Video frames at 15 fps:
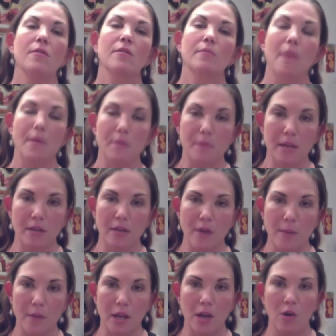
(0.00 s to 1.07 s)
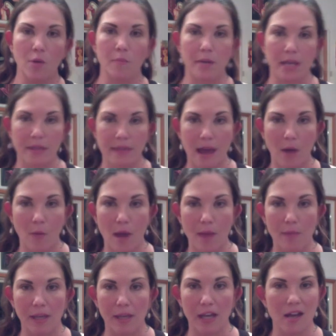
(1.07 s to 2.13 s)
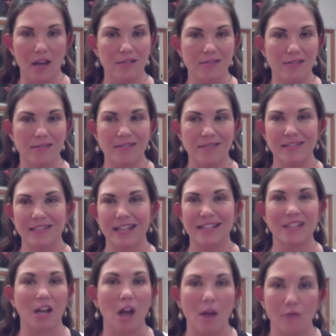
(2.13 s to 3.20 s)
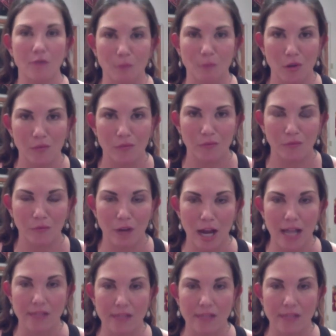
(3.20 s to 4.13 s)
maybe being feminine or being that way because it's uncomfortable, right?